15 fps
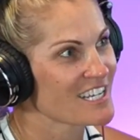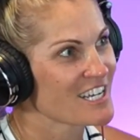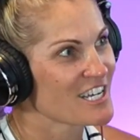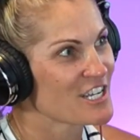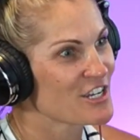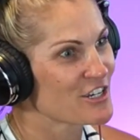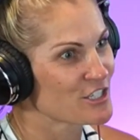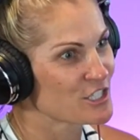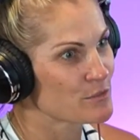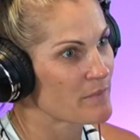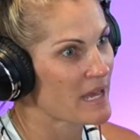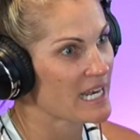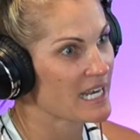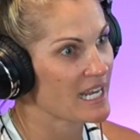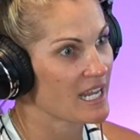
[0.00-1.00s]
you're
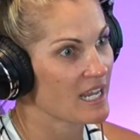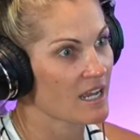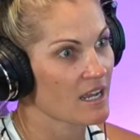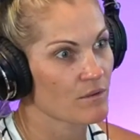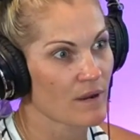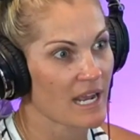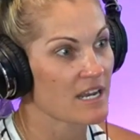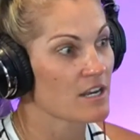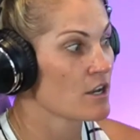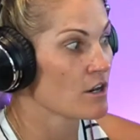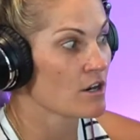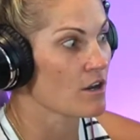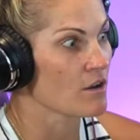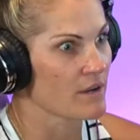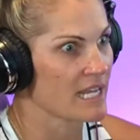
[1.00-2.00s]
spending. Right.
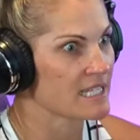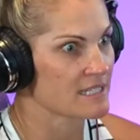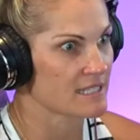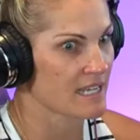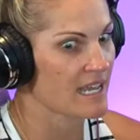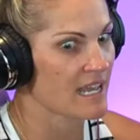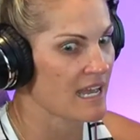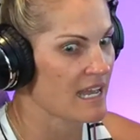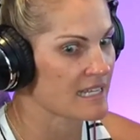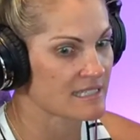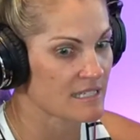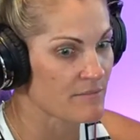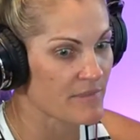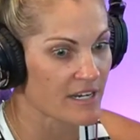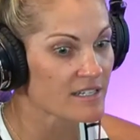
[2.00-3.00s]
No. You're right. It's
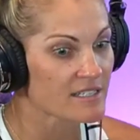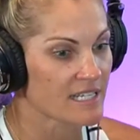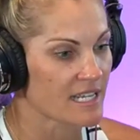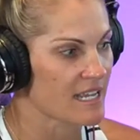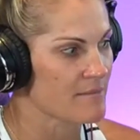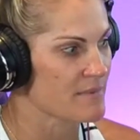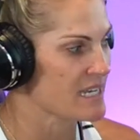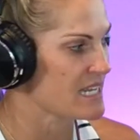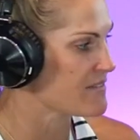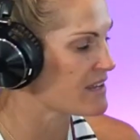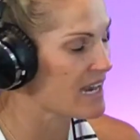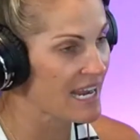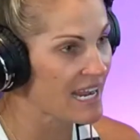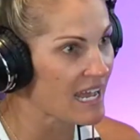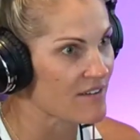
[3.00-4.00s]
embarrassing. I mean, even
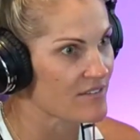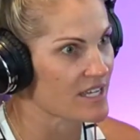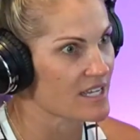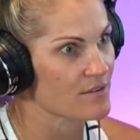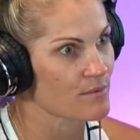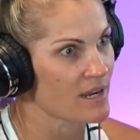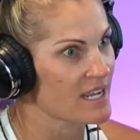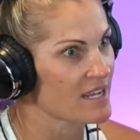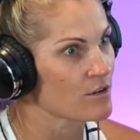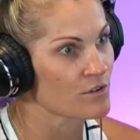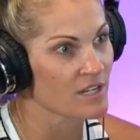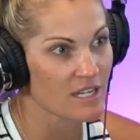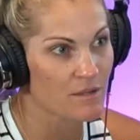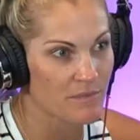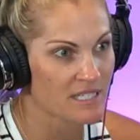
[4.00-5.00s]
I have it, right?
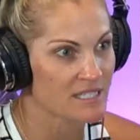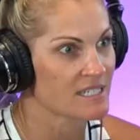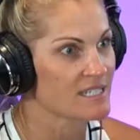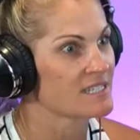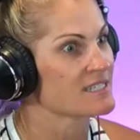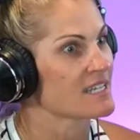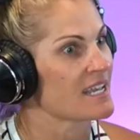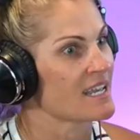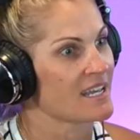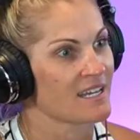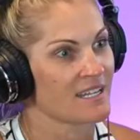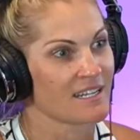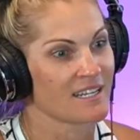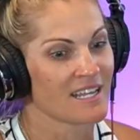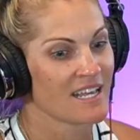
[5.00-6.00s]
Owning a business,
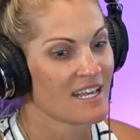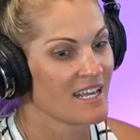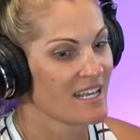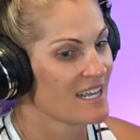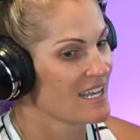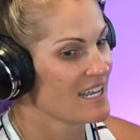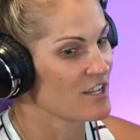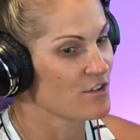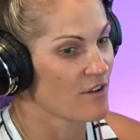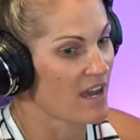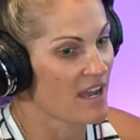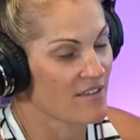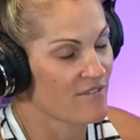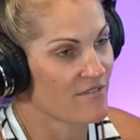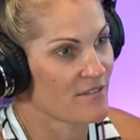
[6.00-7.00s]
and
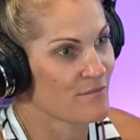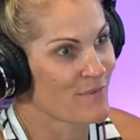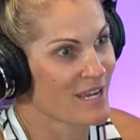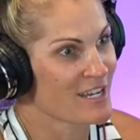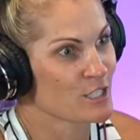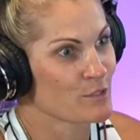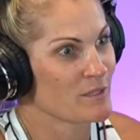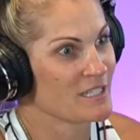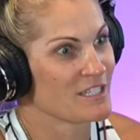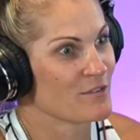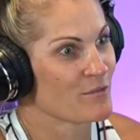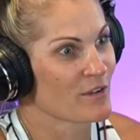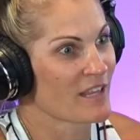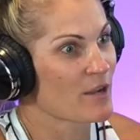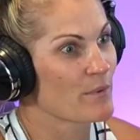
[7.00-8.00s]
my husband,
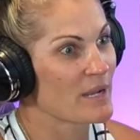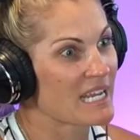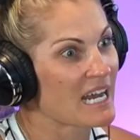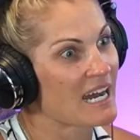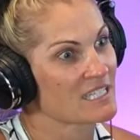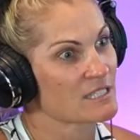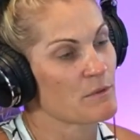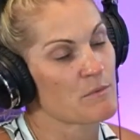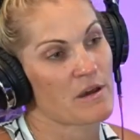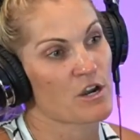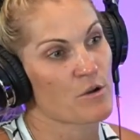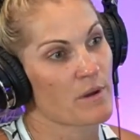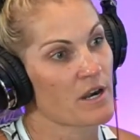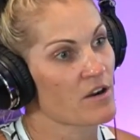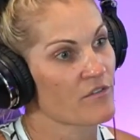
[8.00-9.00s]
we're like, we got to be better
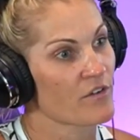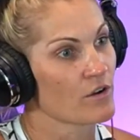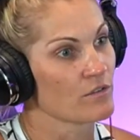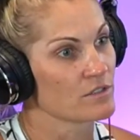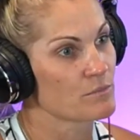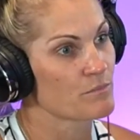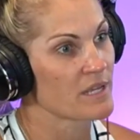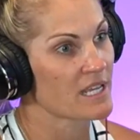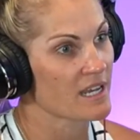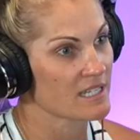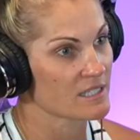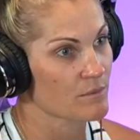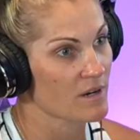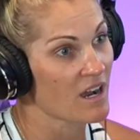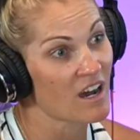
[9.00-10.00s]
about our phones because
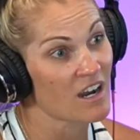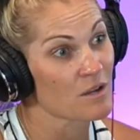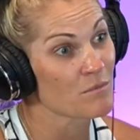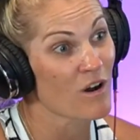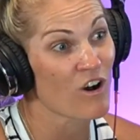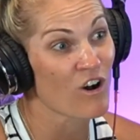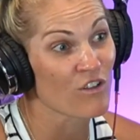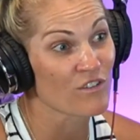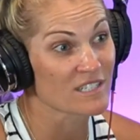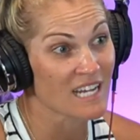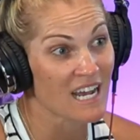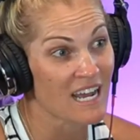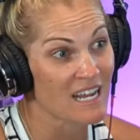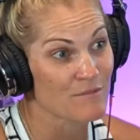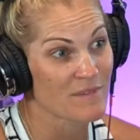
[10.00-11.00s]
we're on them all the
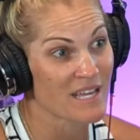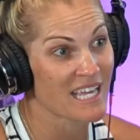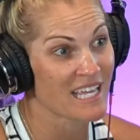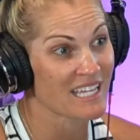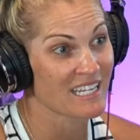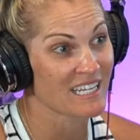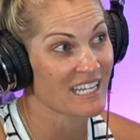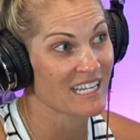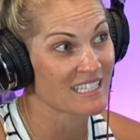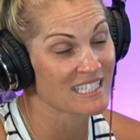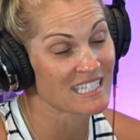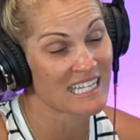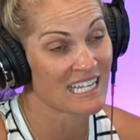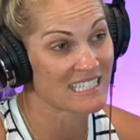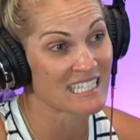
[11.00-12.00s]
time, and it's
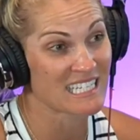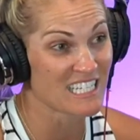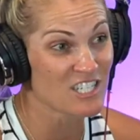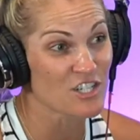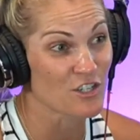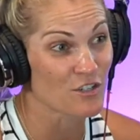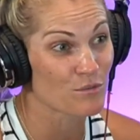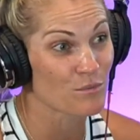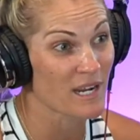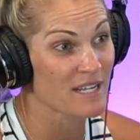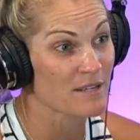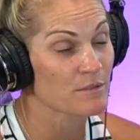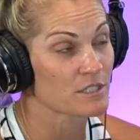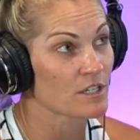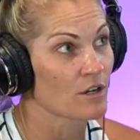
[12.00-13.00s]
an issue,
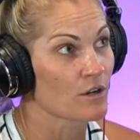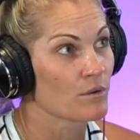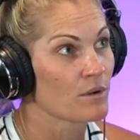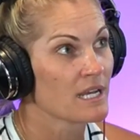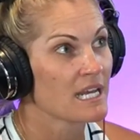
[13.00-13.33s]
right? So